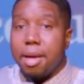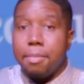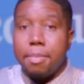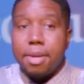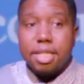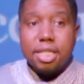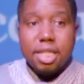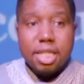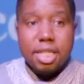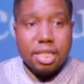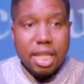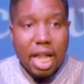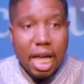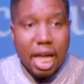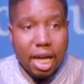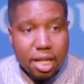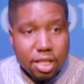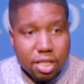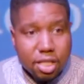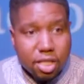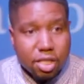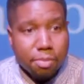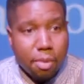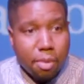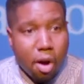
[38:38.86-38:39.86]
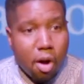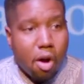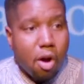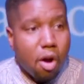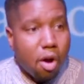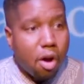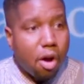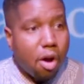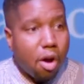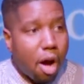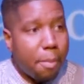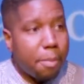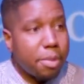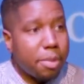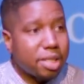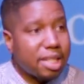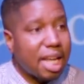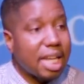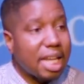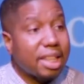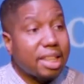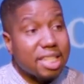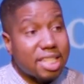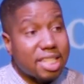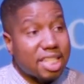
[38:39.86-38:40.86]
image is like a small, almost
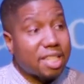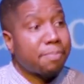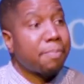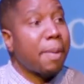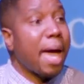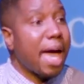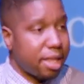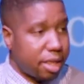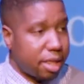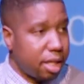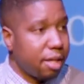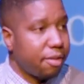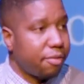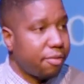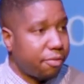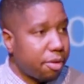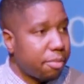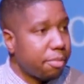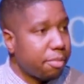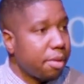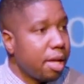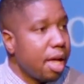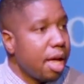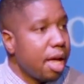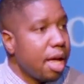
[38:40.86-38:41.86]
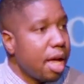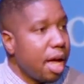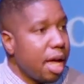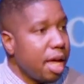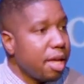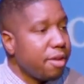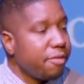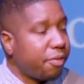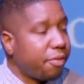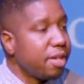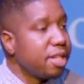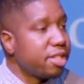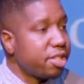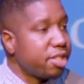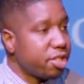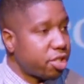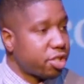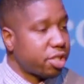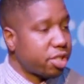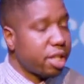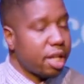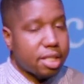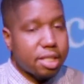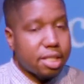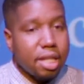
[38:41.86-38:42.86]
like the spatha from Ephesians
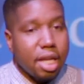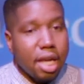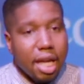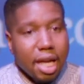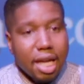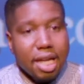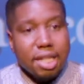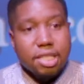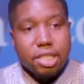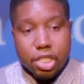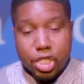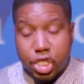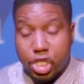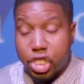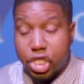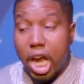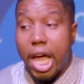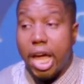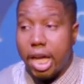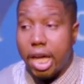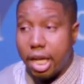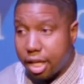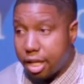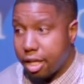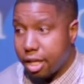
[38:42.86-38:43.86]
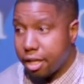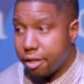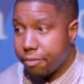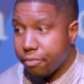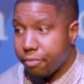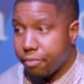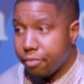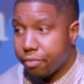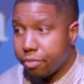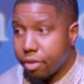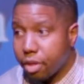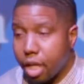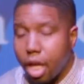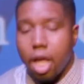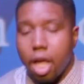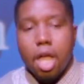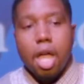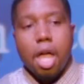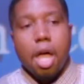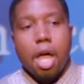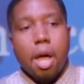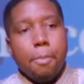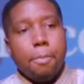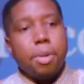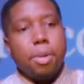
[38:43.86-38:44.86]
6. It's a shank.
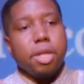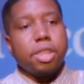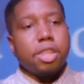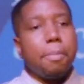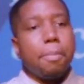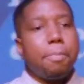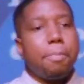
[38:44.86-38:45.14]
But